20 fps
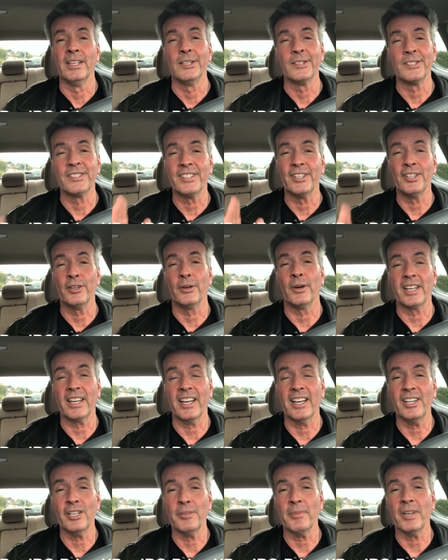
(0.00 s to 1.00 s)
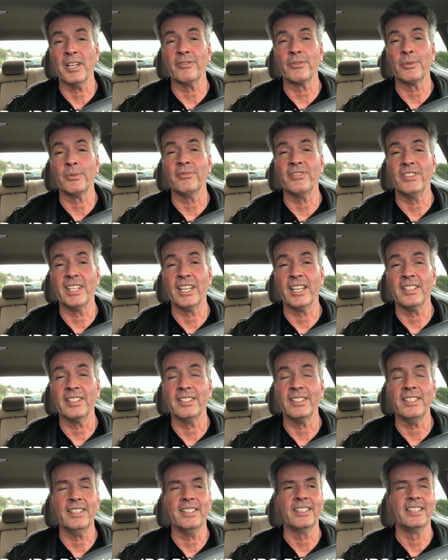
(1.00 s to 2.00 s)
So I got an email from
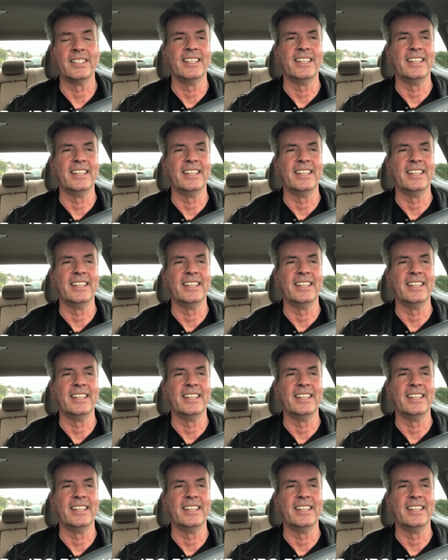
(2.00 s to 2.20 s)
Fidelity